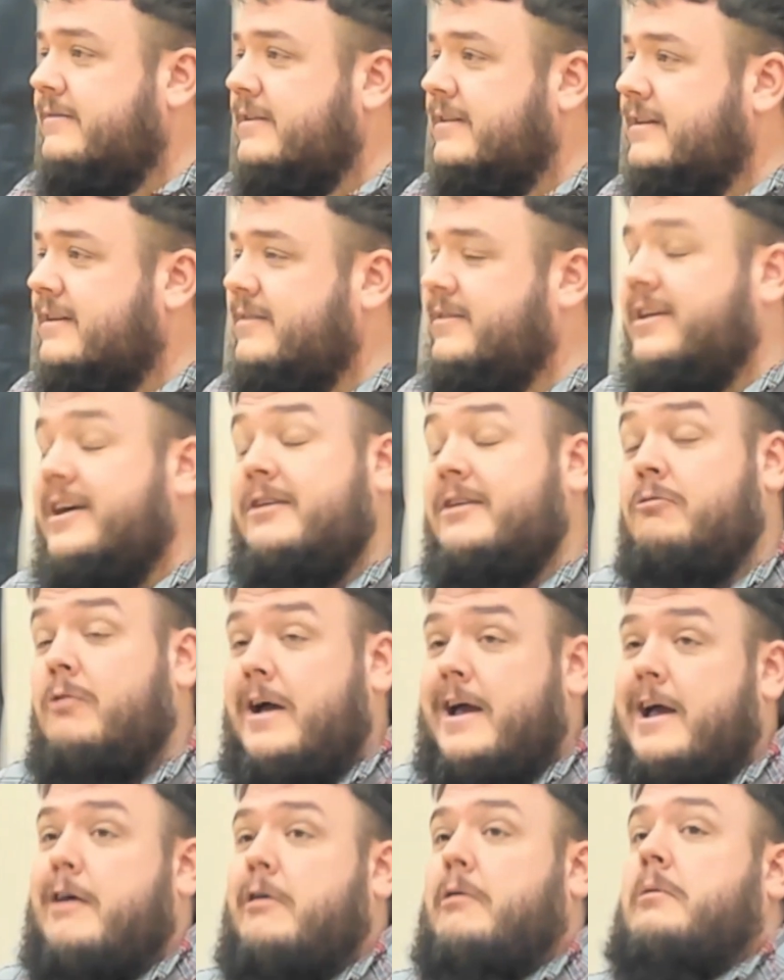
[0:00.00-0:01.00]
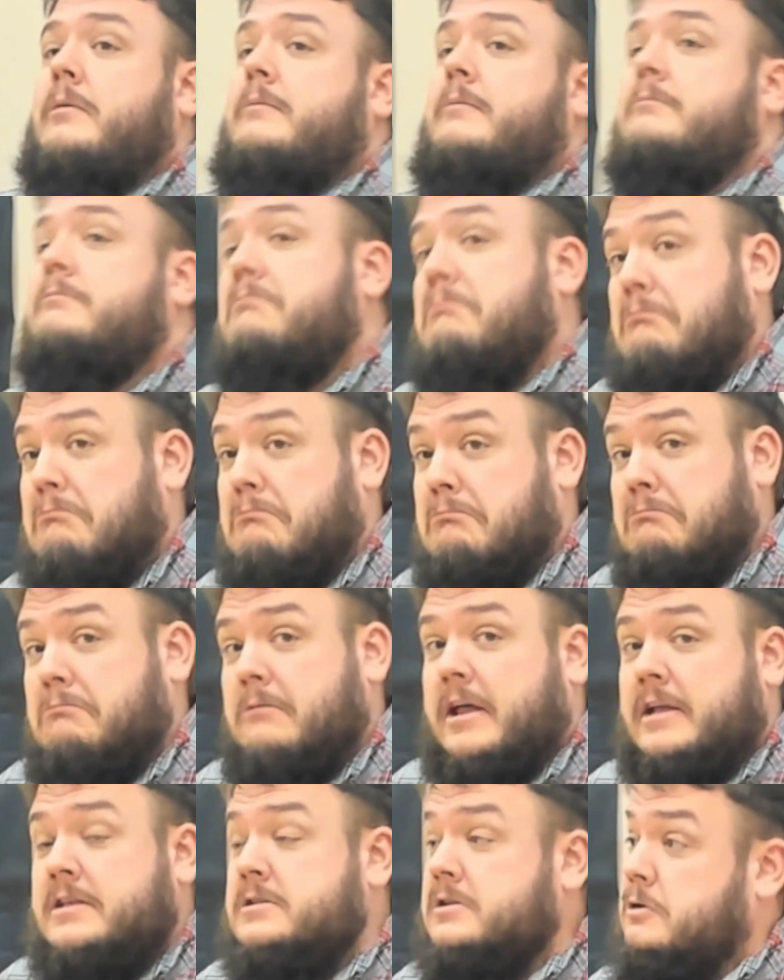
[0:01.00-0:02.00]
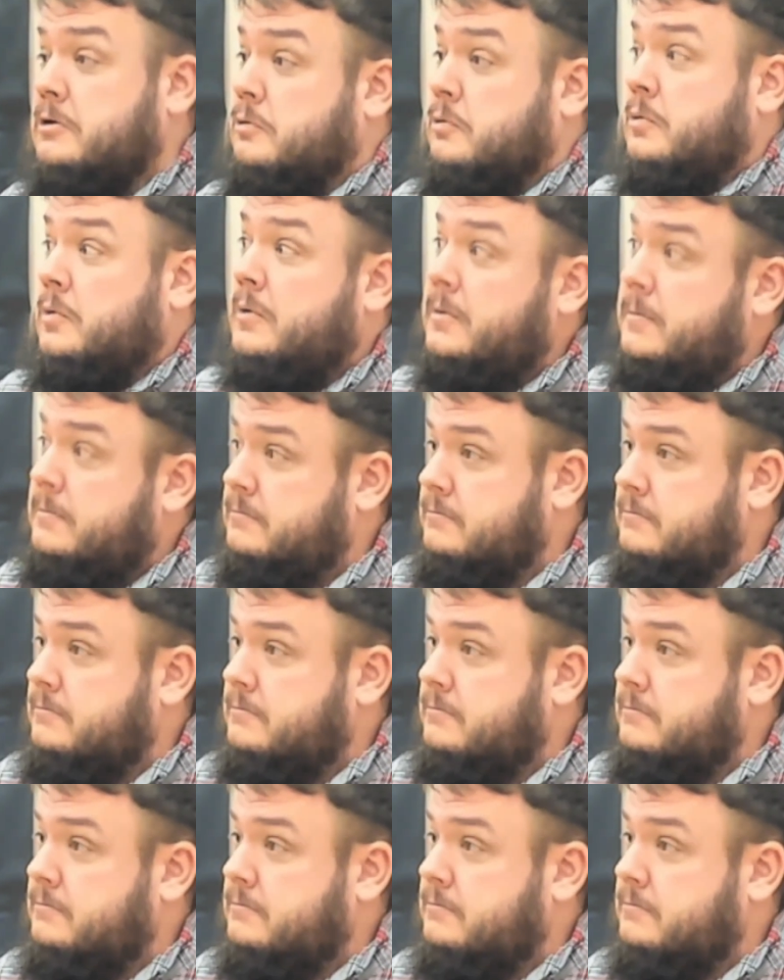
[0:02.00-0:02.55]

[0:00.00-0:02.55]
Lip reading: and they're like, wow, that's cool.